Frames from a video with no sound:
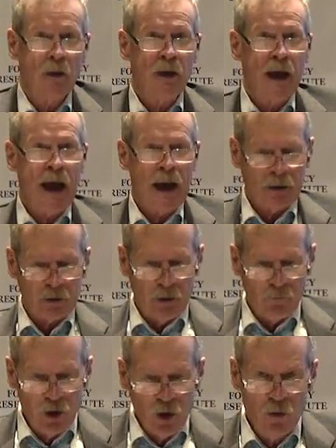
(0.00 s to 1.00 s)
the Act
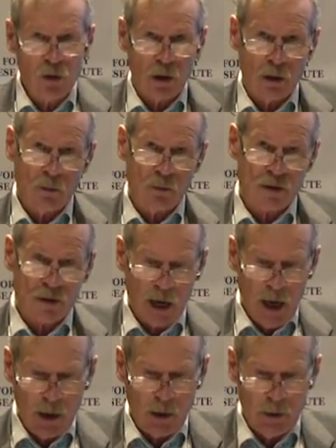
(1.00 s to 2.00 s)
of Union with
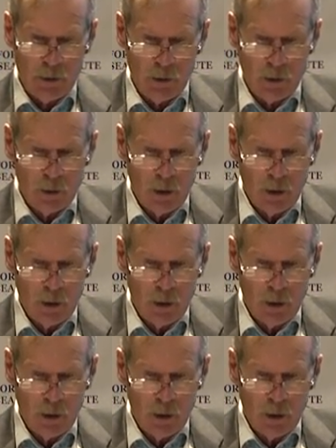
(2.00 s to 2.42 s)
Scotland